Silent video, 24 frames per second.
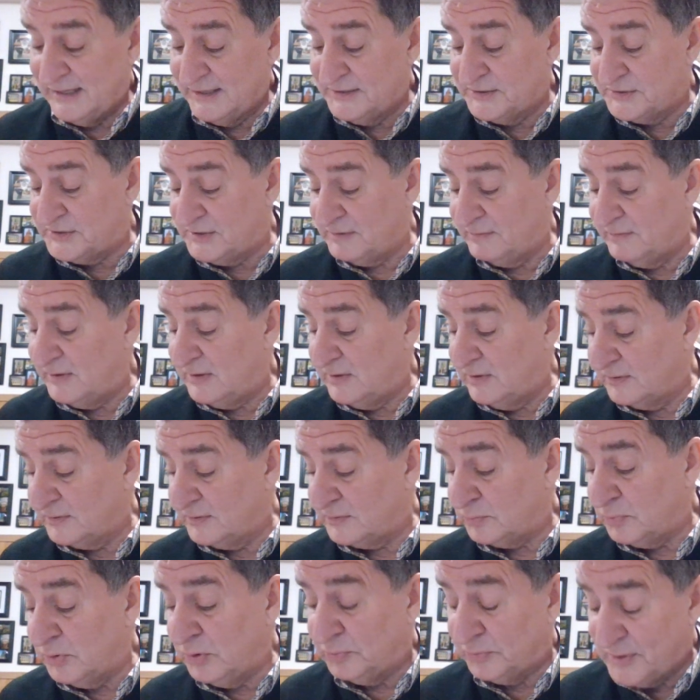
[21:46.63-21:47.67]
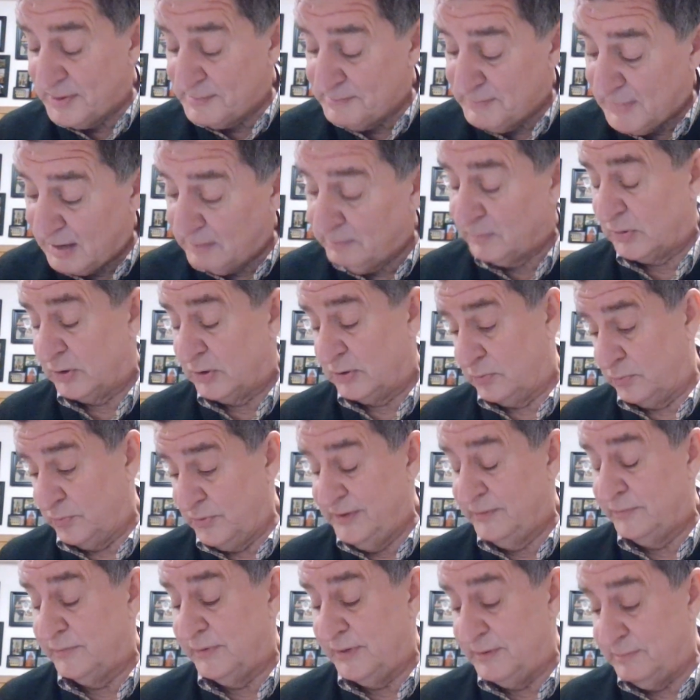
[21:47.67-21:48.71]
ends of the earth will remember.
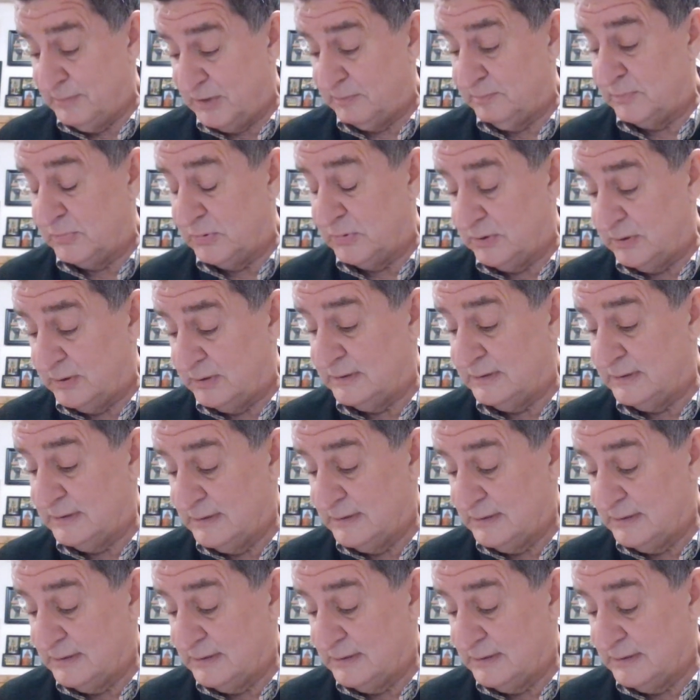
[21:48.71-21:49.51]
We remember.